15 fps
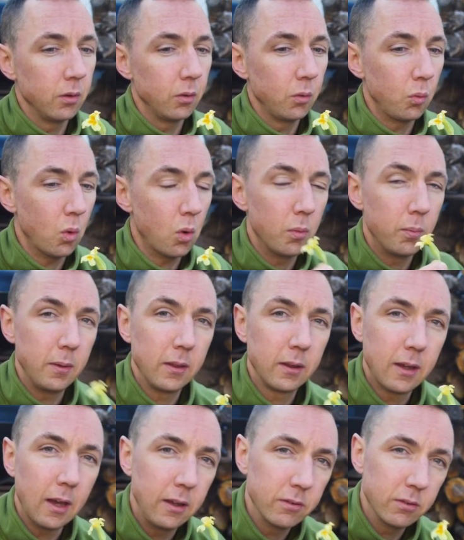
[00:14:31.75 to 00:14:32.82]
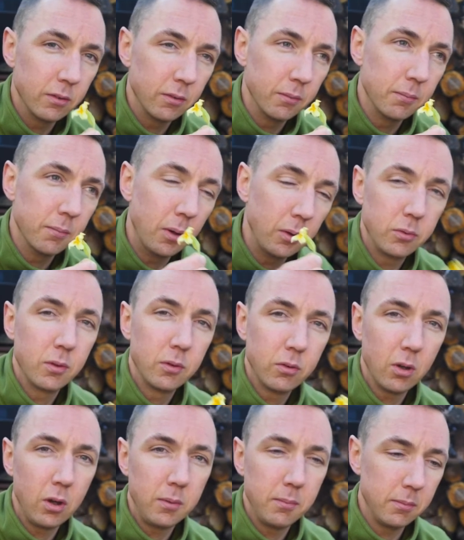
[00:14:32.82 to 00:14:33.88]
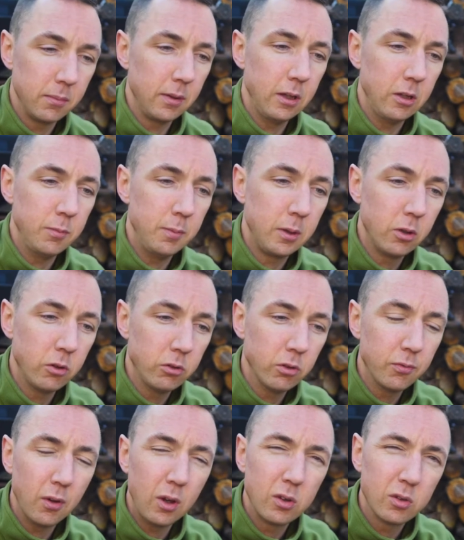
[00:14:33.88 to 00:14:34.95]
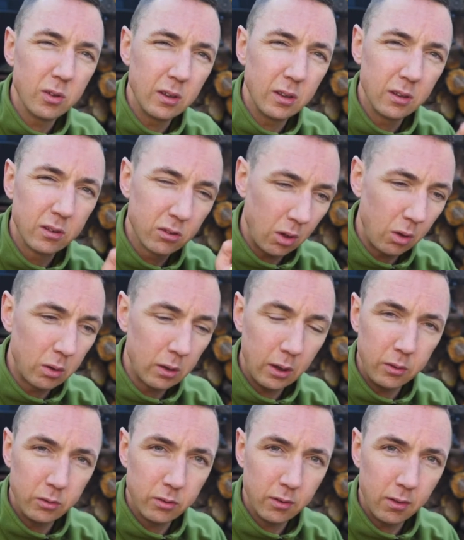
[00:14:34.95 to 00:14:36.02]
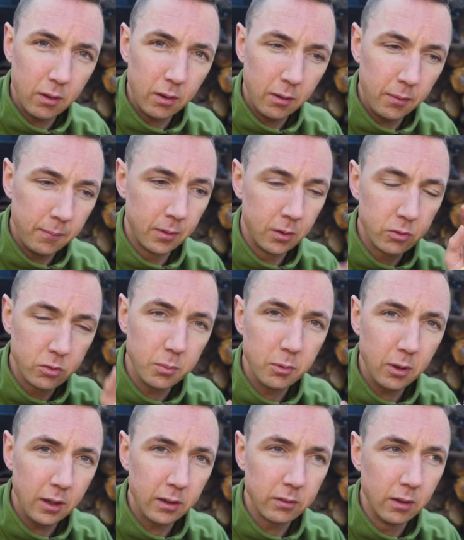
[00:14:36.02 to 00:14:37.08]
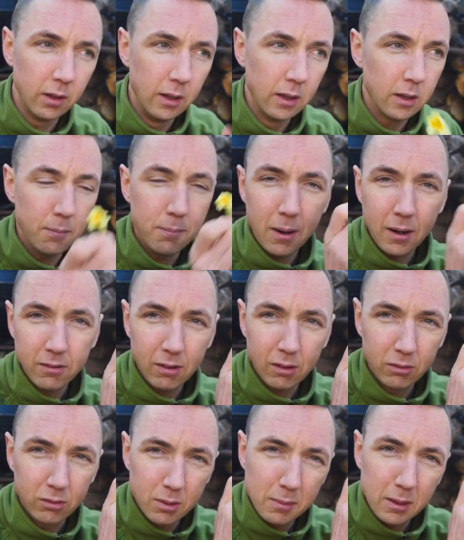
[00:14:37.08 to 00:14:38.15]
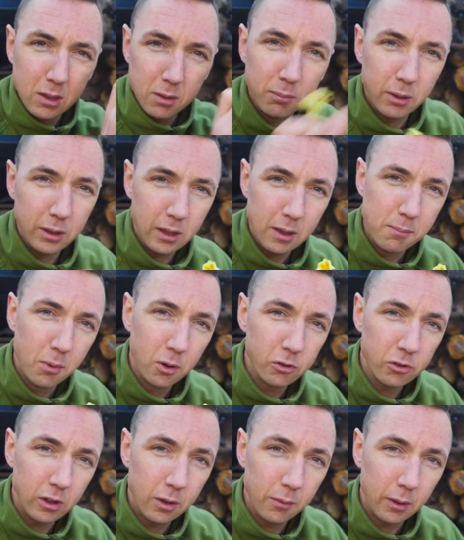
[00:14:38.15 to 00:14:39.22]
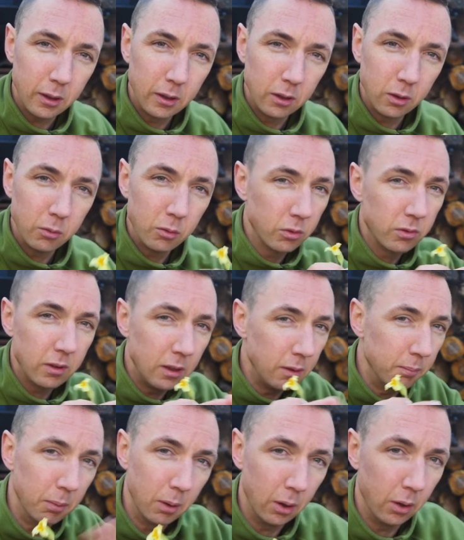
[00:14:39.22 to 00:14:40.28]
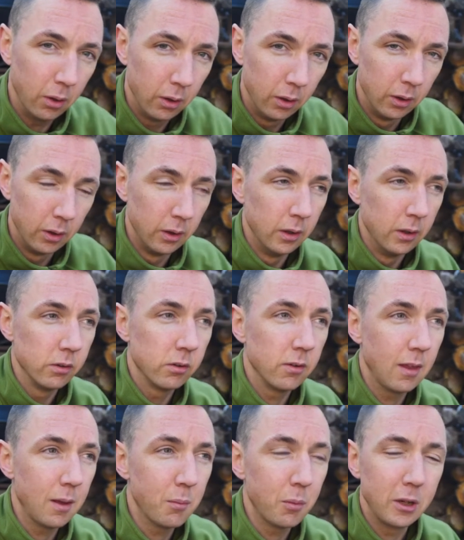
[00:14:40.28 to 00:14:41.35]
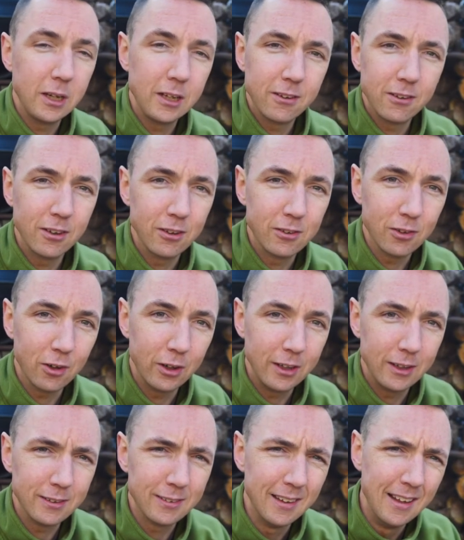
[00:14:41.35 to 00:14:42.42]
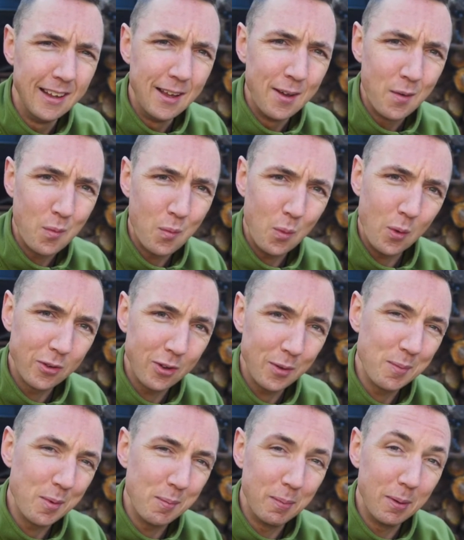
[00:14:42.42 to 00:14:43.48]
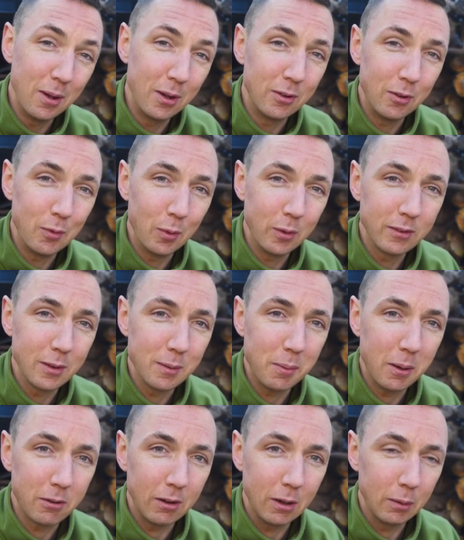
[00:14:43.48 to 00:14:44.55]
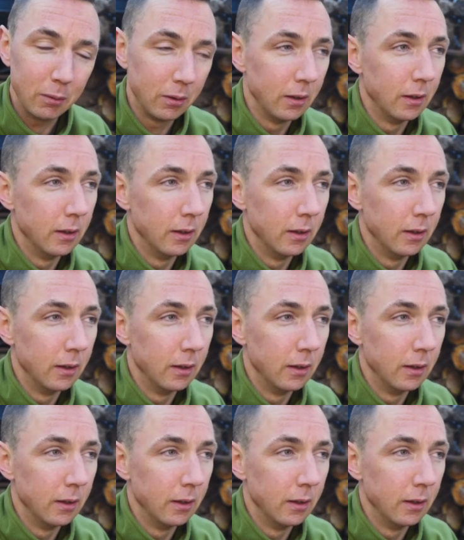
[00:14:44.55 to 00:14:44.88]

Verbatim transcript: what will be the case most of the time is because you're focusing so close to the subject the background can be completely mush anyway you'll just see blur so then what you need to decide is what type of blur do you want in the background